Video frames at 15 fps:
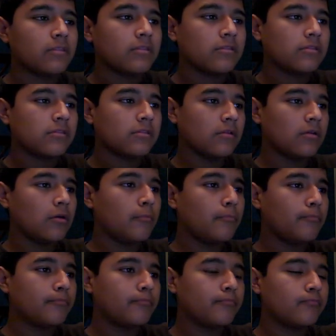
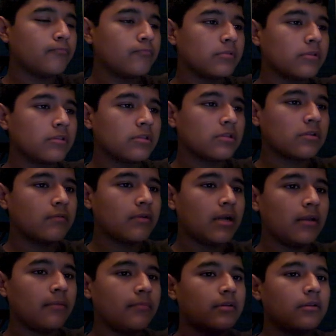
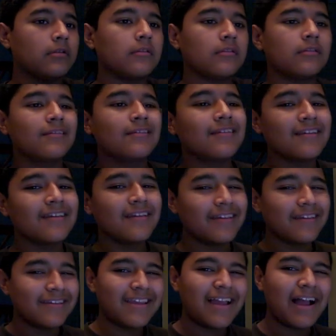subscribe no.
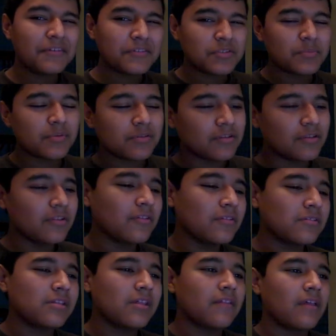Yeah, I'm supposed
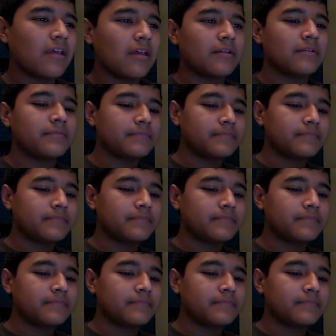to say that.